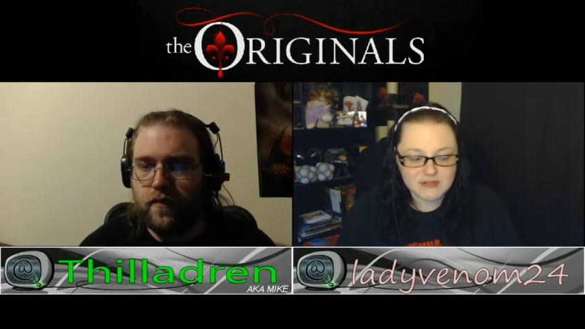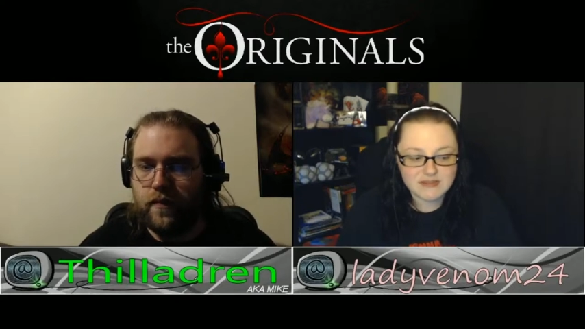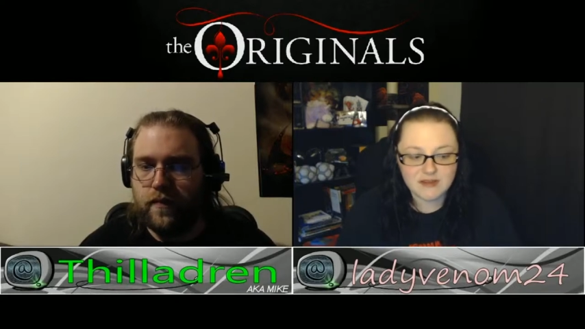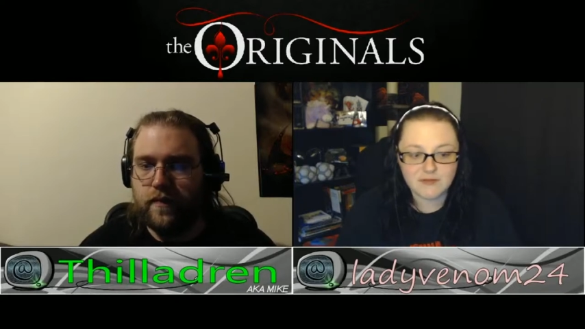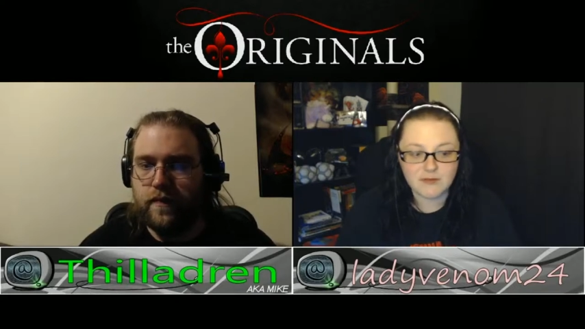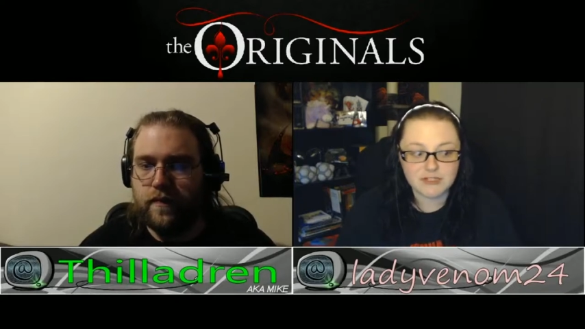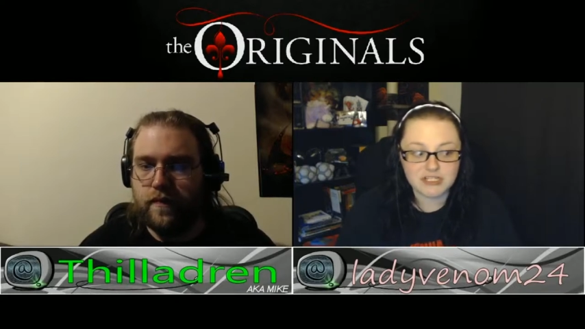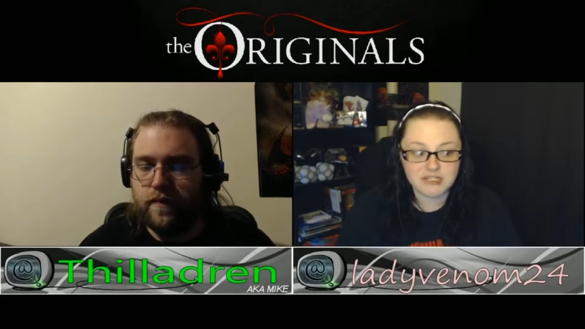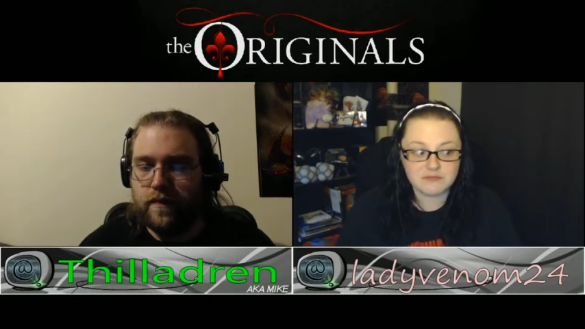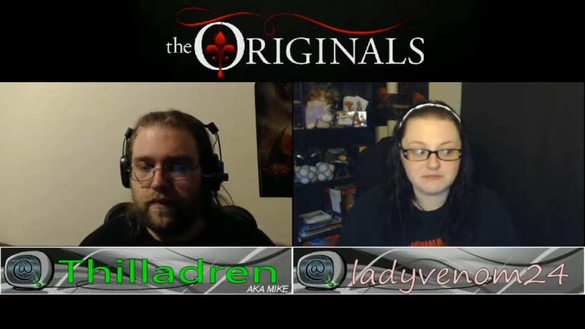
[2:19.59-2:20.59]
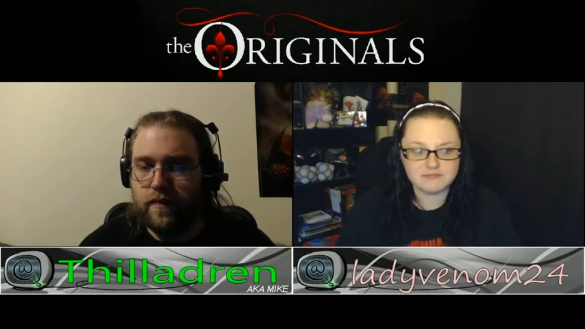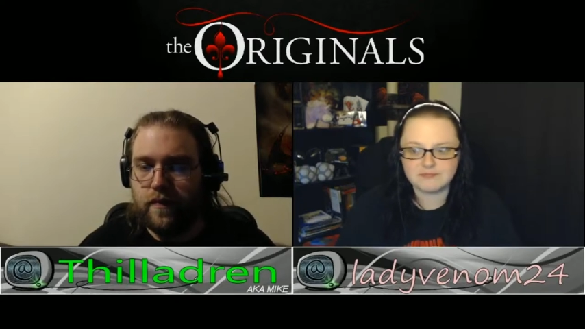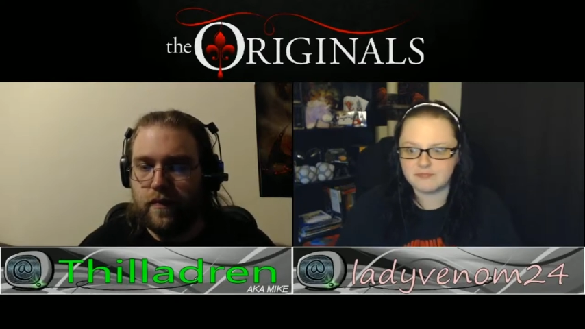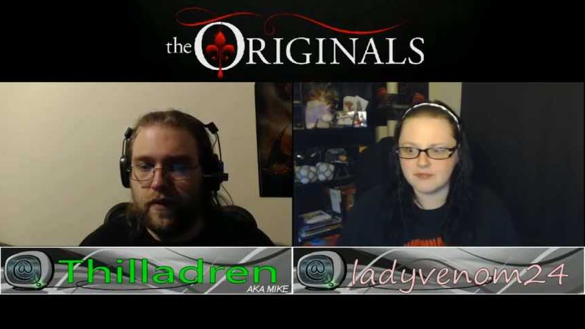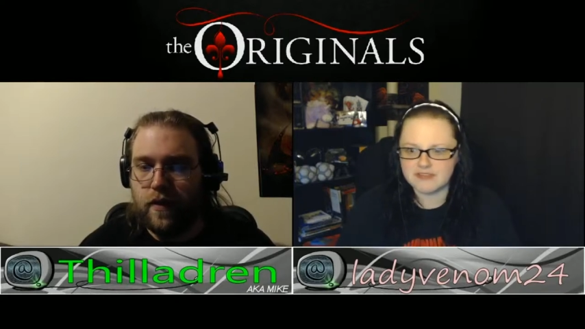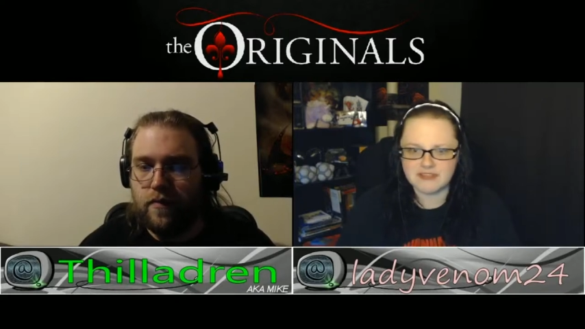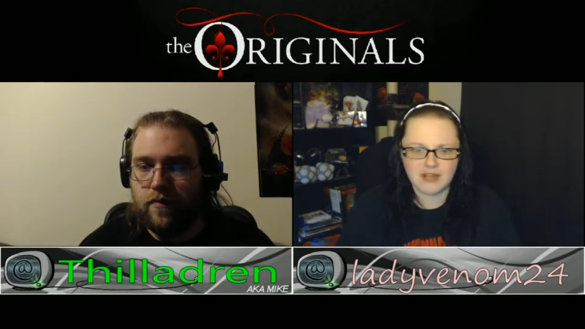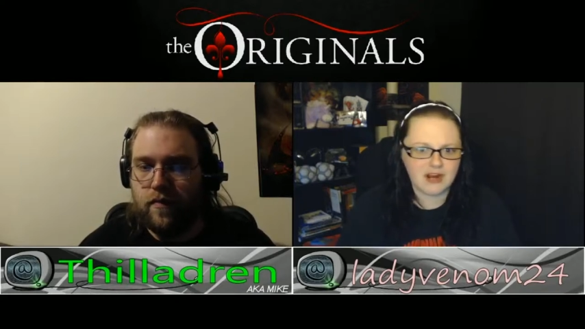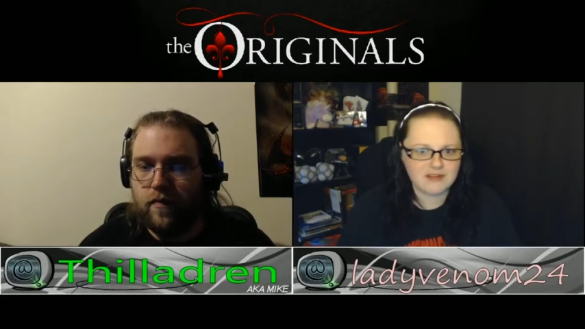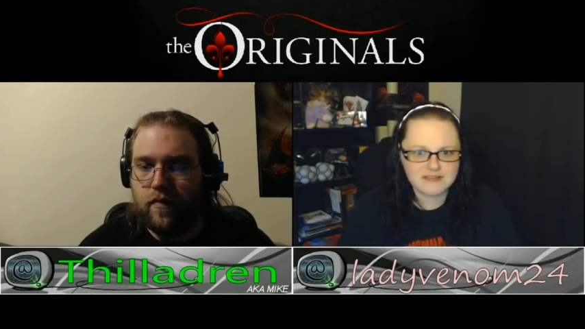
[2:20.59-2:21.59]
Speaker 1: Therefore, she wasn't
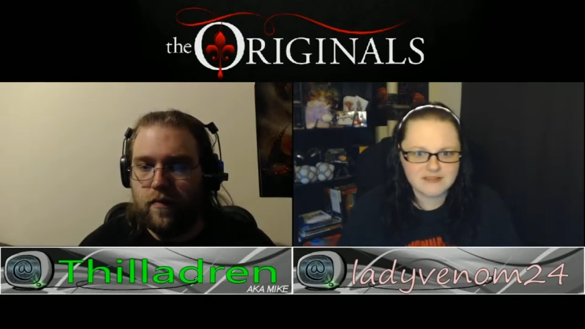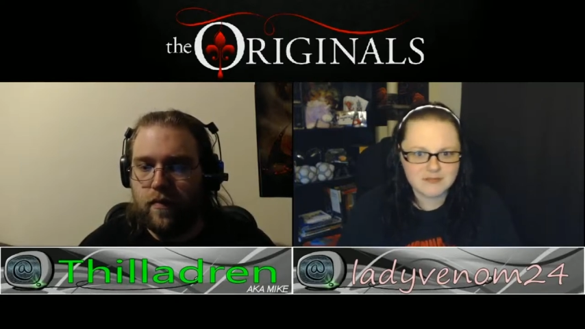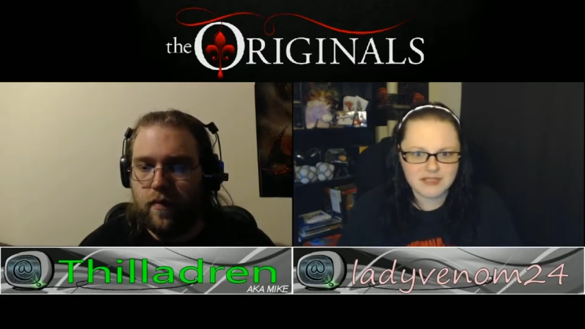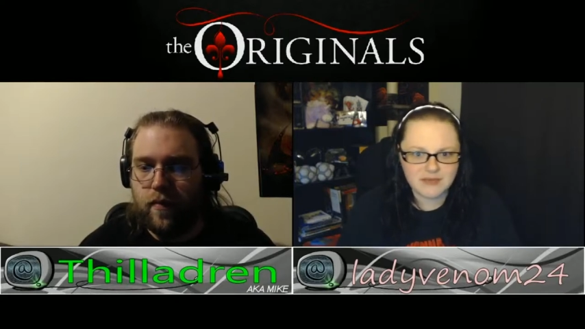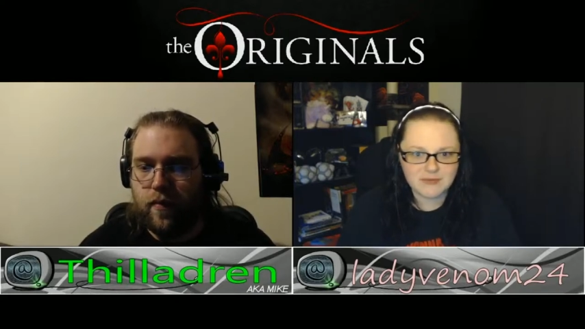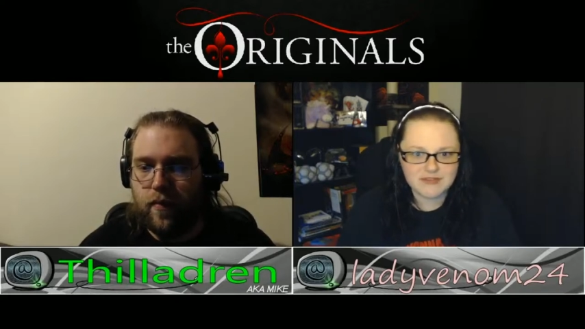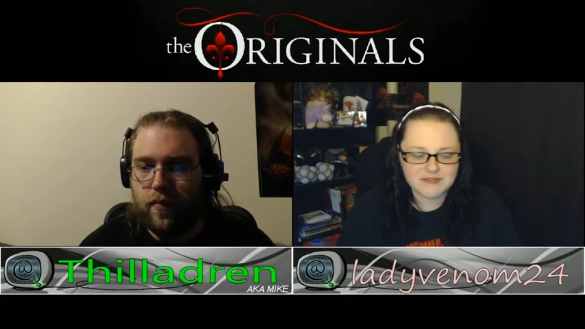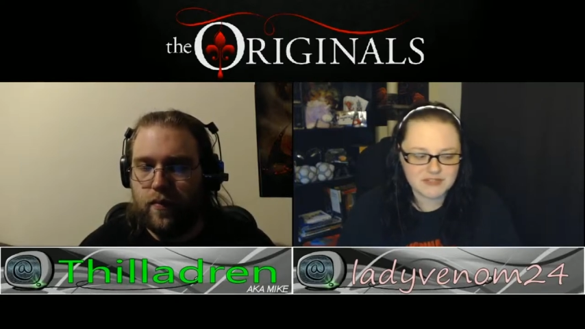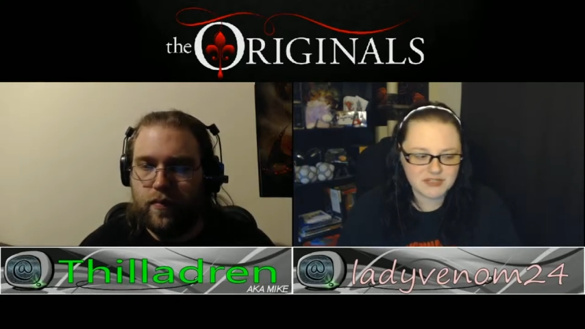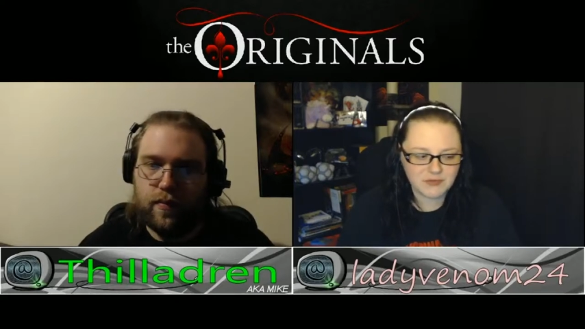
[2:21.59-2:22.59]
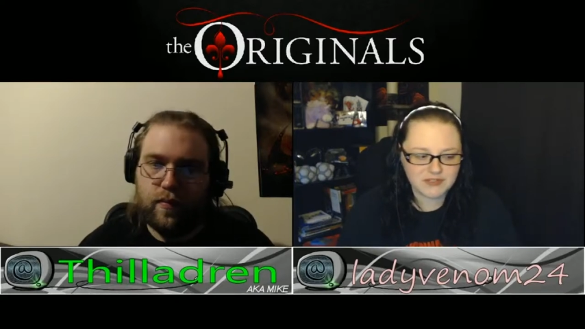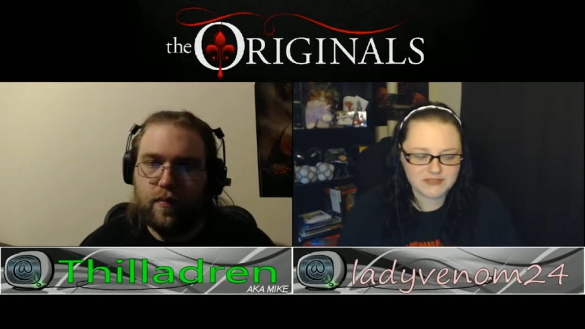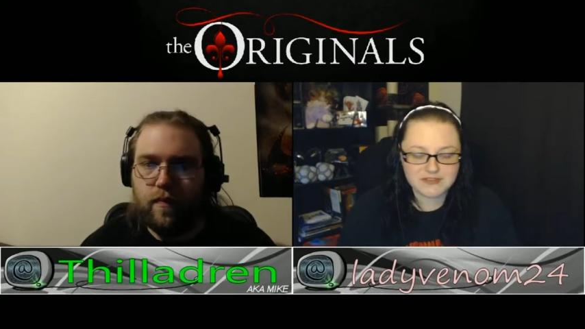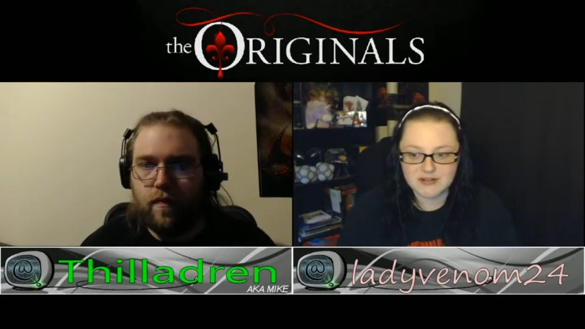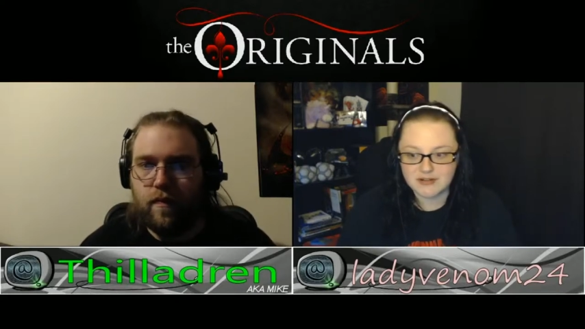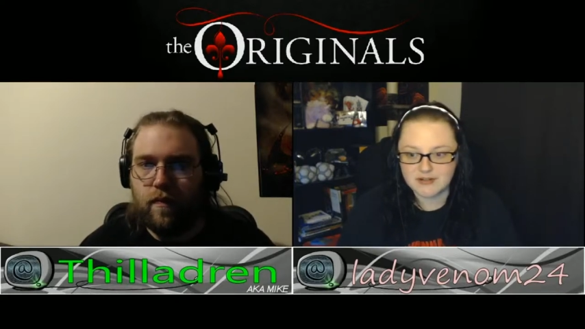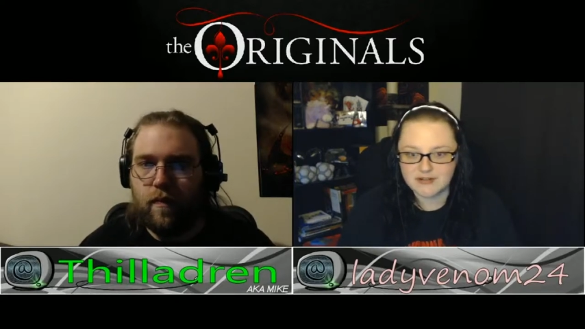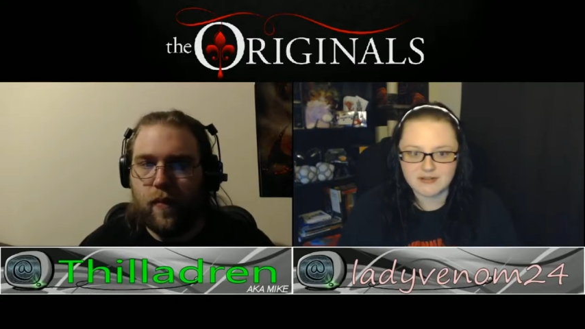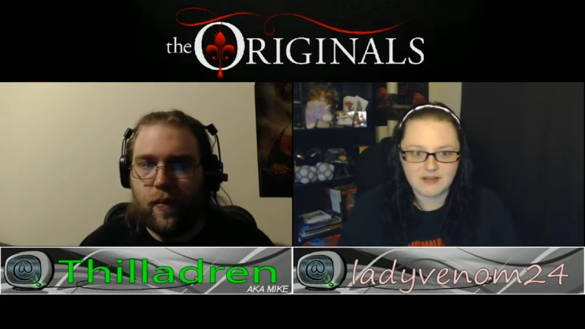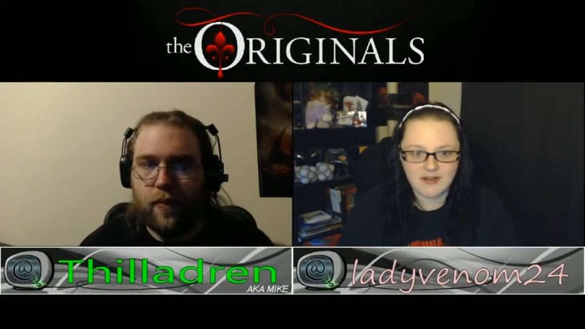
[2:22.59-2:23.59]
cursed to begin with, so she wouldn't turn
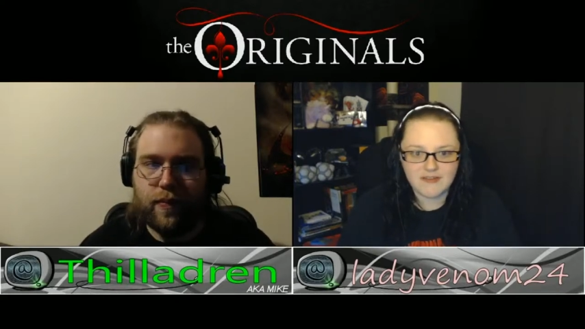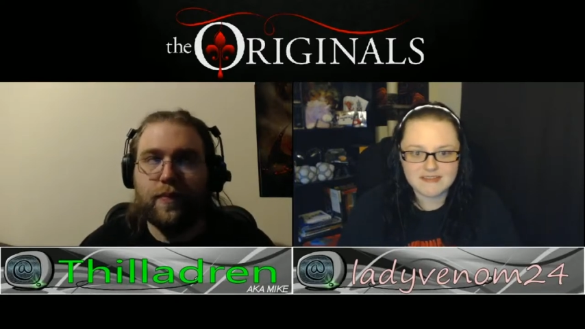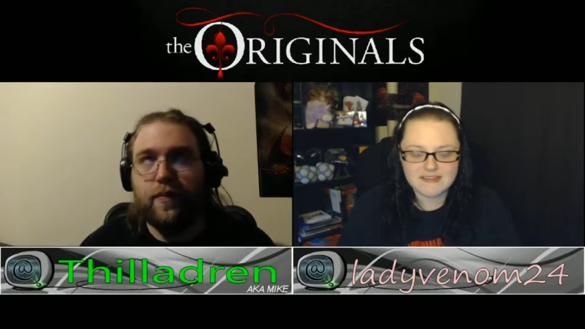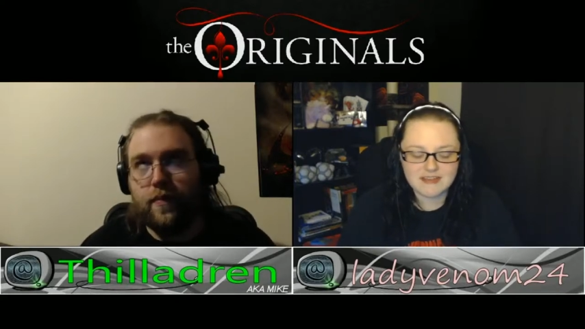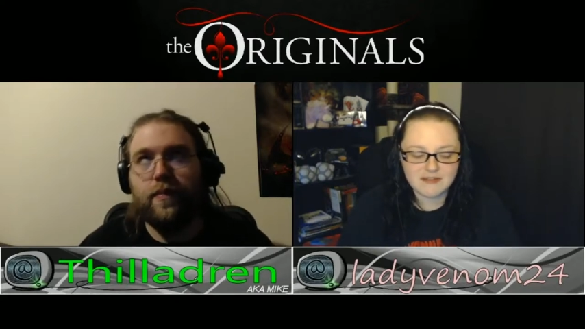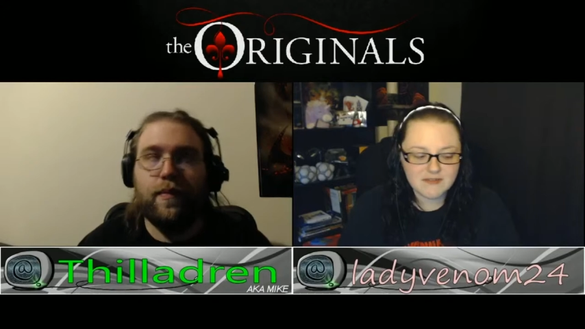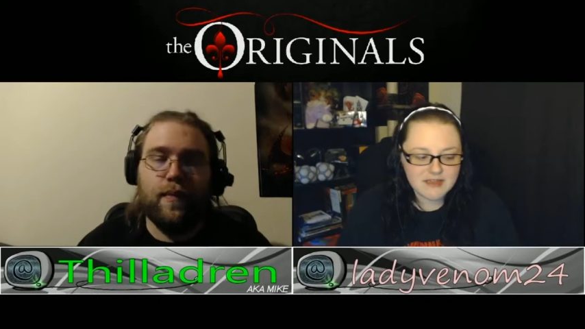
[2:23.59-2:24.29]
and all that stuff.